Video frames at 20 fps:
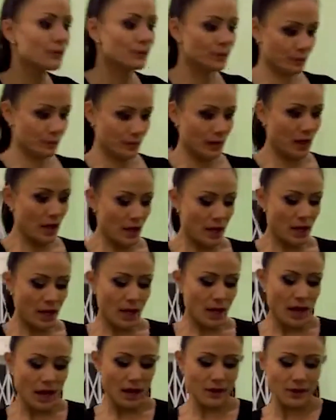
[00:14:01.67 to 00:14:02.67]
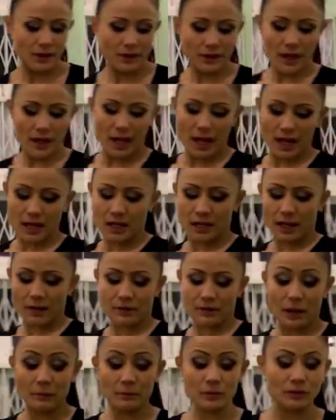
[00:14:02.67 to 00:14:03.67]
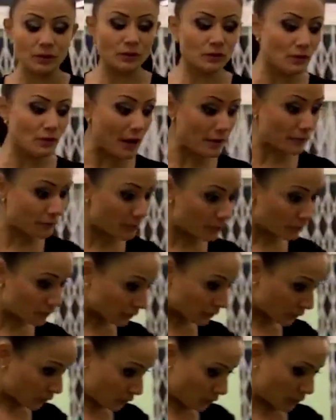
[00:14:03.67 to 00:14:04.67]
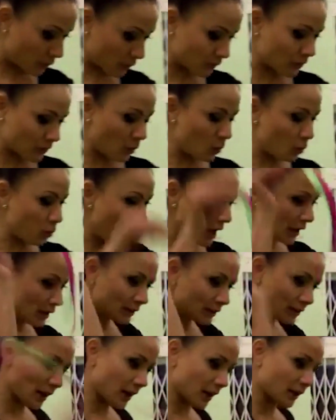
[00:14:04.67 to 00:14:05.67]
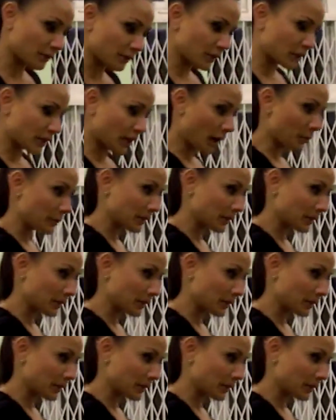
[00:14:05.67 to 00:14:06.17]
every day, practically, of your life, even on a Sunday